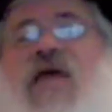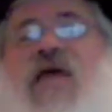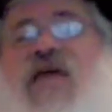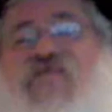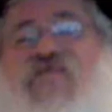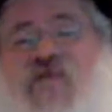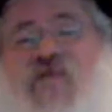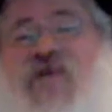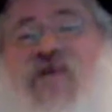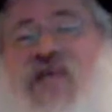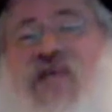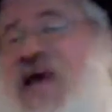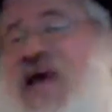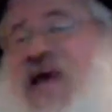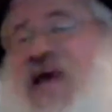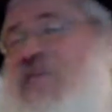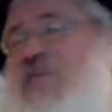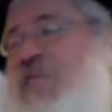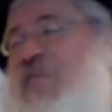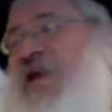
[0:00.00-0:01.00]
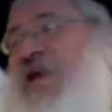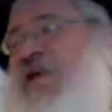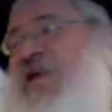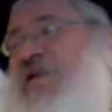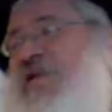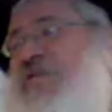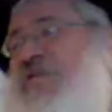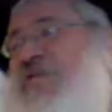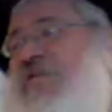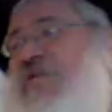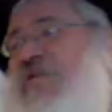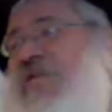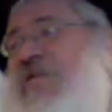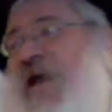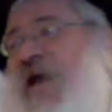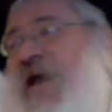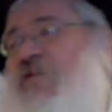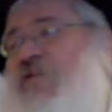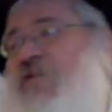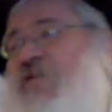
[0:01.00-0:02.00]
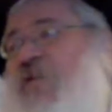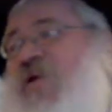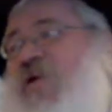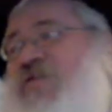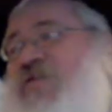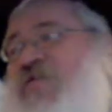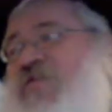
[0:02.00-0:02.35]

If you're in a lot of pain and you want